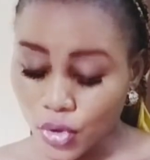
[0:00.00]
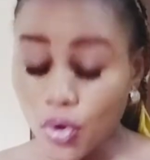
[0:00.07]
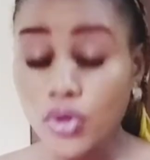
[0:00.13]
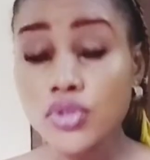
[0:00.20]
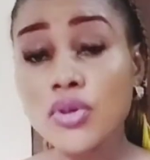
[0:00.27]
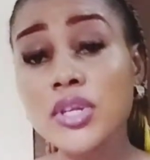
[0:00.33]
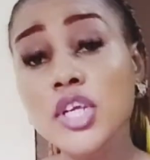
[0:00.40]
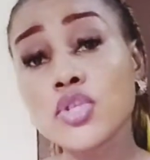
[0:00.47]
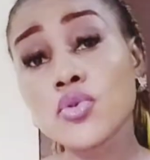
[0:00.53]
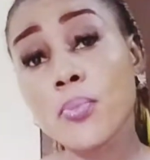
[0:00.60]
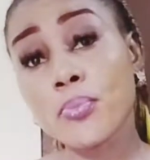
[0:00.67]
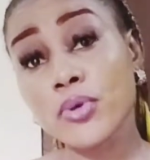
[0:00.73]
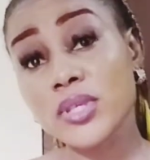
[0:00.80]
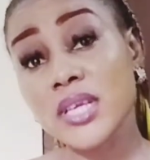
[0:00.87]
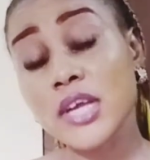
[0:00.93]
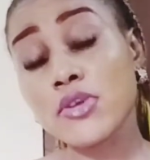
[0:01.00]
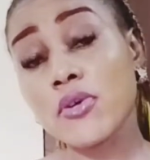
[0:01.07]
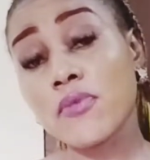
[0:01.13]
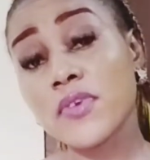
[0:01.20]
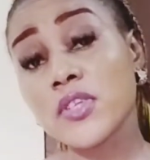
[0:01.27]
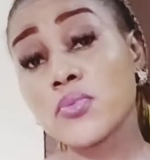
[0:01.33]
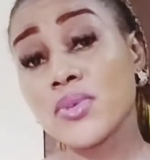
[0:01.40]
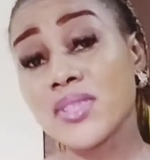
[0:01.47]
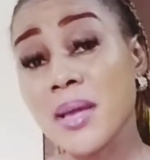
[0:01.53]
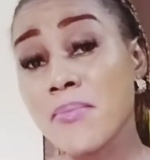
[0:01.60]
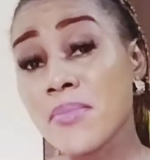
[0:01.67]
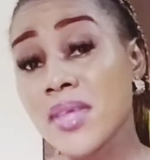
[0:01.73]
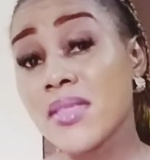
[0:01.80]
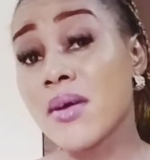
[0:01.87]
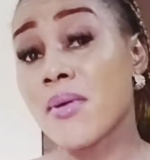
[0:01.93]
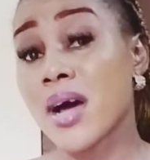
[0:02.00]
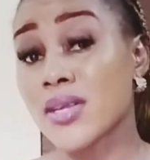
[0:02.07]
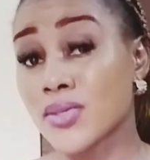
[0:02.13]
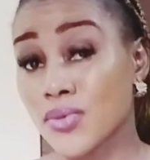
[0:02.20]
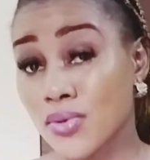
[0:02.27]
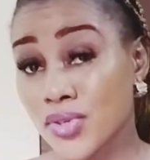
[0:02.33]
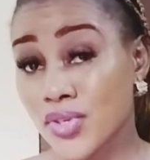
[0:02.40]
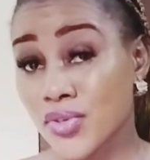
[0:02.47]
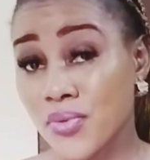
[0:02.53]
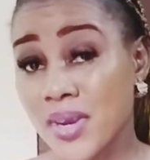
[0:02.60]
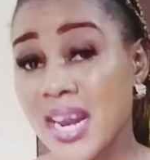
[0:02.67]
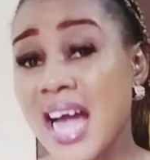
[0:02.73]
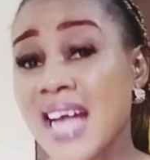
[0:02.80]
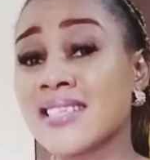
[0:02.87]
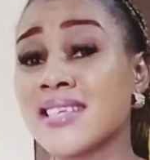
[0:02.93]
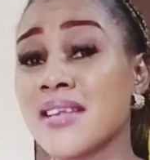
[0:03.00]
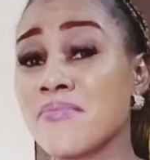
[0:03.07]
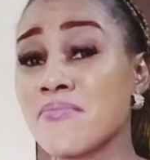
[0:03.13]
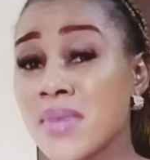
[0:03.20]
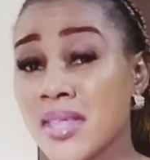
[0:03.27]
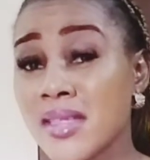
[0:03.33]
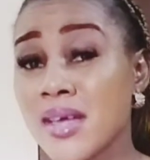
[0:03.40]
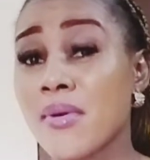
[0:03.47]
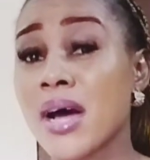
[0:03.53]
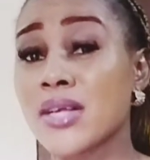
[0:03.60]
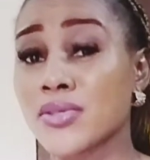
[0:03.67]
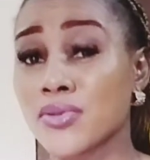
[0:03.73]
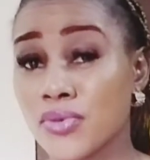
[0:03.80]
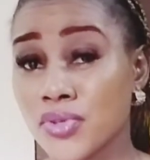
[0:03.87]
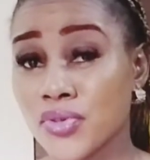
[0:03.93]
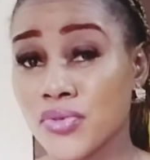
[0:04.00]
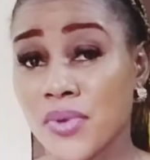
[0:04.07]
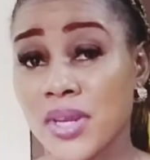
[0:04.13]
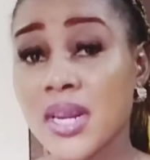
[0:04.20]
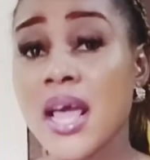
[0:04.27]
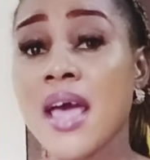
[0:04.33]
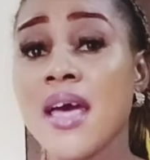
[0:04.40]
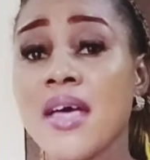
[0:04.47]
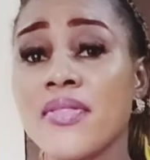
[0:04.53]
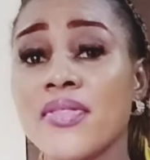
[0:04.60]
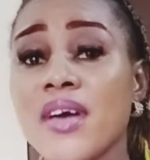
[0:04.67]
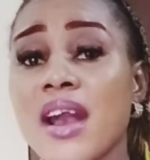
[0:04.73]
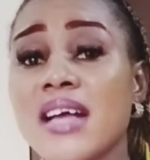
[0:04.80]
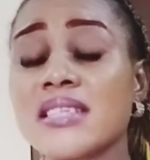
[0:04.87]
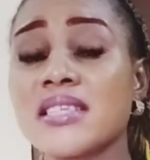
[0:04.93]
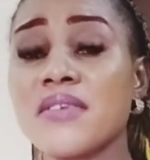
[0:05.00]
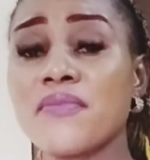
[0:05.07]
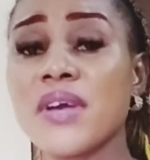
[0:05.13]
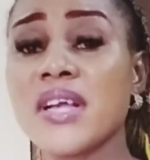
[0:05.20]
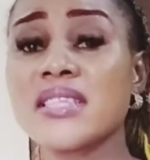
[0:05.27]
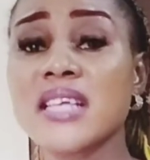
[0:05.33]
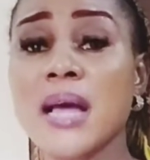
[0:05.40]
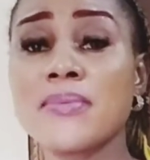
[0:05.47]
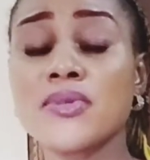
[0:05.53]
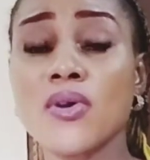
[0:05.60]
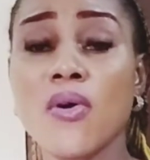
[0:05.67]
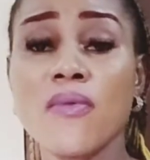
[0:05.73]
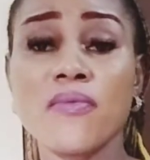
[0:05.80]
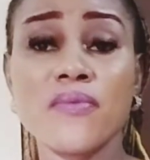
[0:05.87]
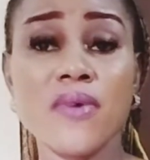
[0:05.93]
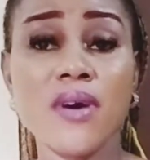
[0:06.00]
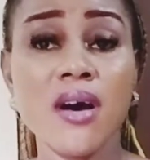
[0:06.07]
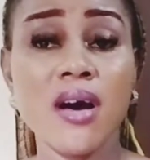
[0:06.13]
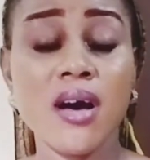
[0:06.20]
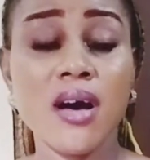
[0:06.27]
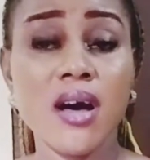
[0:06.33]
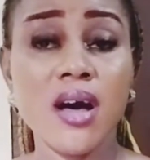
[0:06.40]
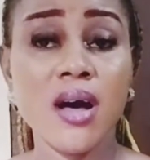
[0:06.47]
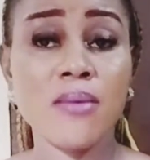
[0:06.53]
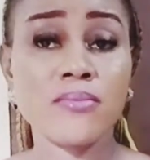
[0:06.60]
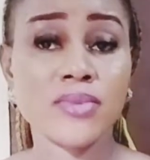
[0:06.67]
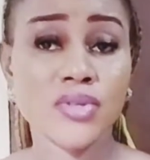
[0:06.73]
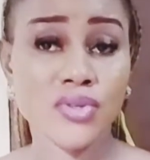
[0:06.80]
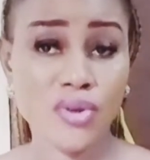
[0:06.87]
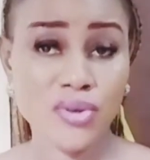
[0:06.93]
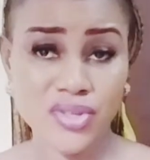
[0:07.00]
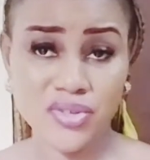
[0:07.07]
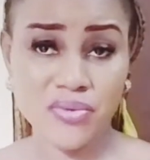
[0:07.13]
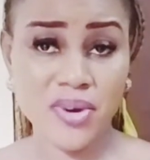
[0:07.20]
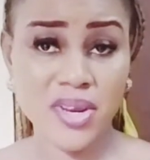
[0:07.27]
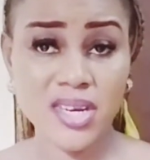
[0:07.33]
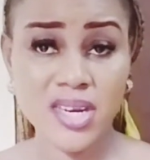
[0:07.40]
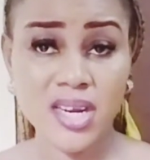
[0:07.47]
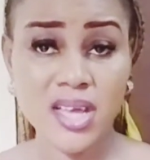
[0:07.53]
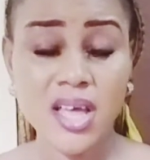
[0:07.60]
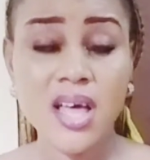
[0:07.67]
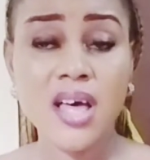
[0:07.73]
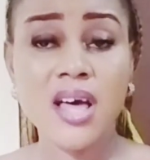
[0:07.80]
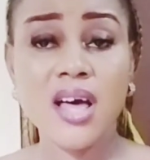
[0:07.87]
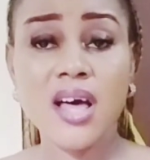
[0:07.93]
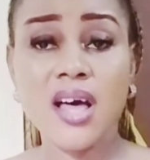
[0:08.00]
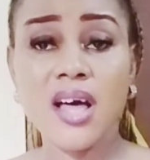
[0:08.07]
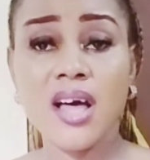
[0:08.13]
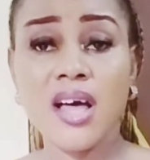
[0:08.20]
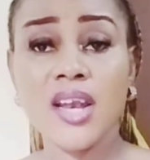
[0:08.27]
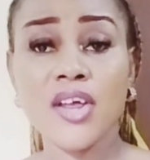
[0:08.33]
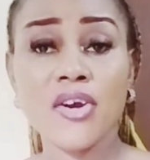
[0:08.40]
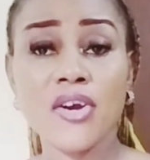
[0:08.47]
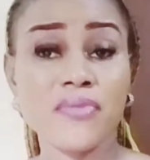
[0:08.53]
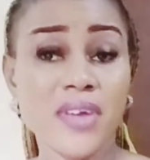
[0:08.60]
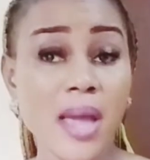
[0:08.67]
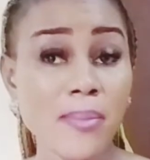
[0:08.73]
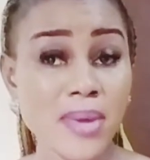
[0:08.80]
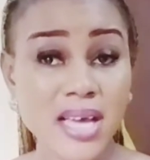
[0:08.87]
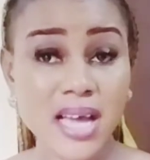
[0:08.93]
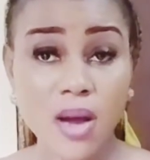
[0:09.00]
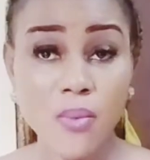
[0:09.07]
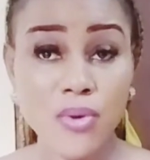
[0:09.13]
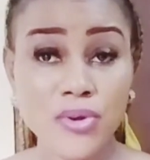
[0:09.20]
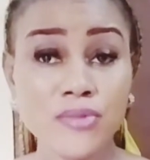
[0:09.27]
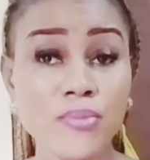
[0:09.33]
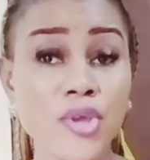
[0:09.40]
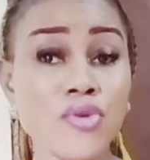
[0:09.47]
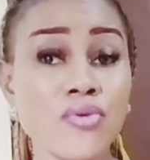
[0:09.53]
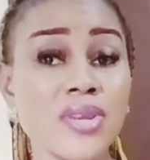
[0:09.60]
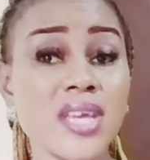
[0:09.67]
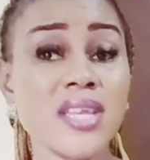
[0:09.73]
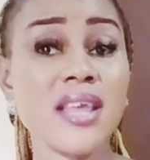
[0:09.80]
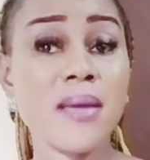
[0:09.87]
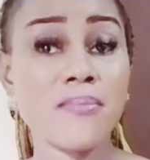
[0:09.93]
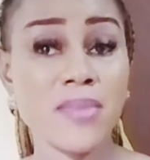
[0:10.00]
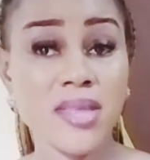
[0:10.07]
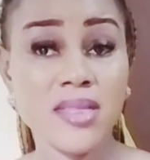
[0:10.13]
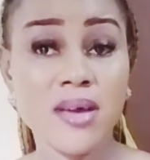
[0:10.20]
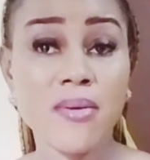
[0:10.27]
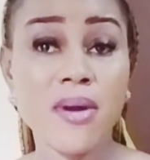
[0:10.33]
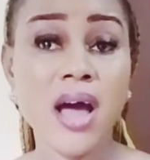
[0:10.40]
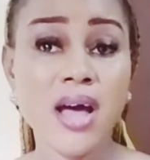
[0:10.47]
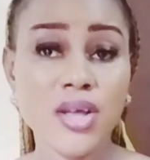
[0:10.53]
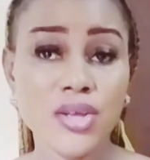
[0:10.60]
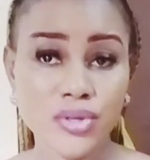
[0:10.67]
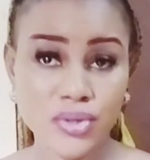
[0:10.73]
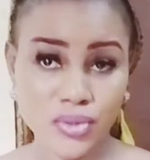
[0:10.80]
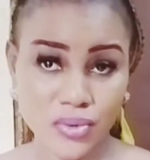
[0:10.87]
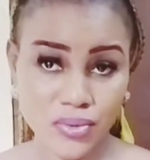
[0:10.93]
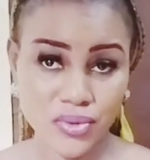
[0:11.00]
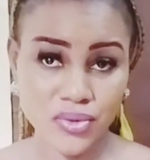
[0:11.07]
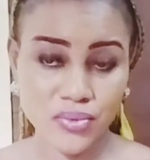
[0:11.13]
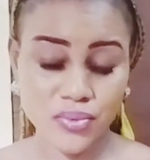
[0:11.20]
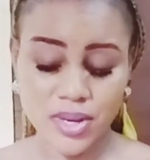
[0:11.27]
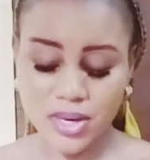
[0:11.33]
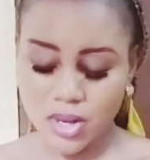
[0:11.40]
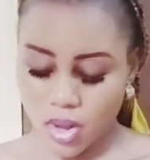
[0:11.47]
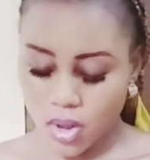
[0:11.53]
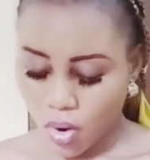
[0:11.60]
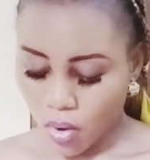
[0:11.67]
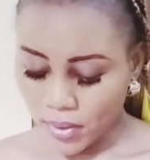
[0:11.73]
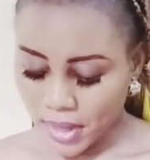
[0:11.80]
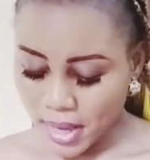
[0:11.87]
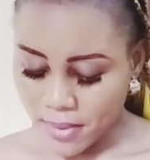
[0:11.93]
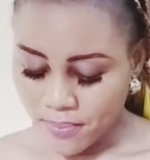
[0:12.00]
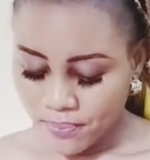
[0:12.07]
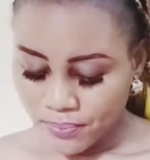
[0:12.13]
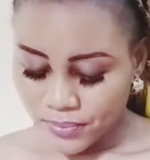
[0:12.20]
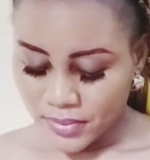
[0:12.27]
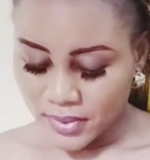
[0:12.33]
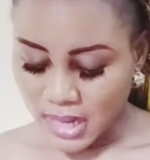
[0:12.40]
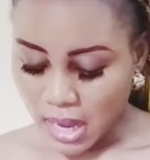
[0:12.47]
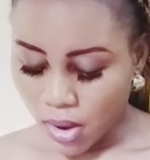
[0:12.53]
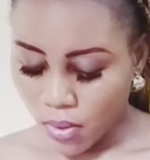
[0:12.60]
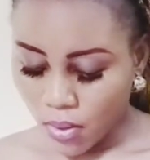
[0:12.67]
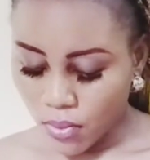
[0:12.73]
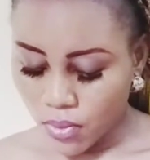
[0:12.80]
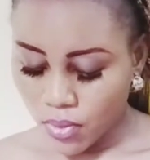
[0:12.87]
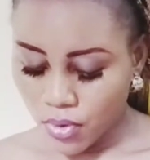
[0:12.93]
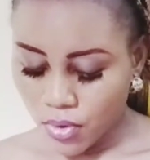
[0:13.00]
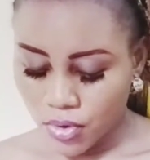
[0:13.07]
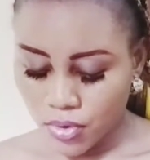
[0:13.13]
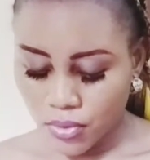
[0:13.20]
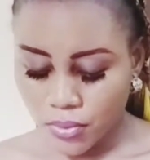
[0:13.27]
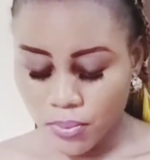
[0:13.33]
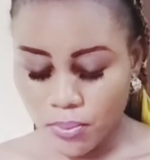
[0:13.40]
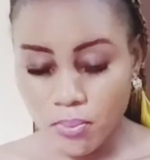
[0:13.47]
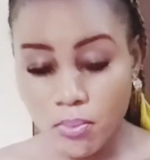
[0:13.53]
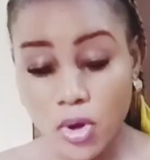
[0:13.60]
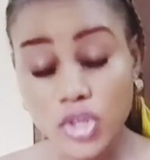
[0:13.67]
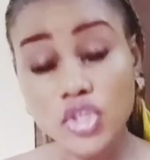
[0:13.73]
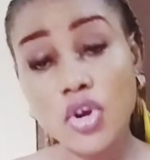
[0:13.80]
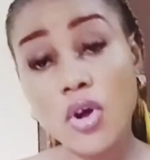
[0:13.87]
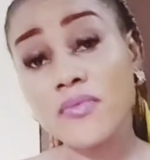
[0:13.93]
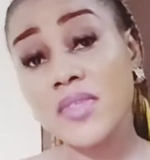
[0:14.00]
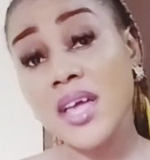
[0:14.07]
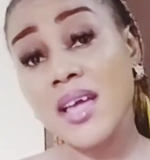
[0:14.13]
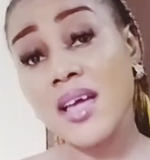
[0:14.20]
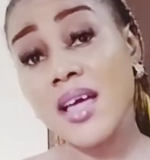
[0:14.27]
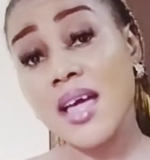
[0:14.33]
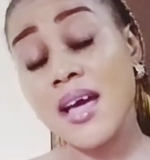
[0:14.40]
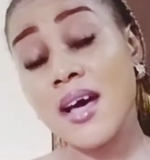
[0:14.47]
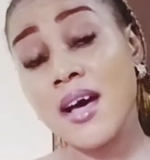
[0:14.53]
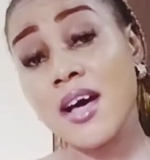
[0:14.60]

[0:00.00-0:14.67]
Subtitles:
you also need to protect your face with a mineral sunscreen. I said mineral sunscreen. There are different types of sunscreen, a lot of chemical ones, but you need a mineral sunscreen. Okay, now most of the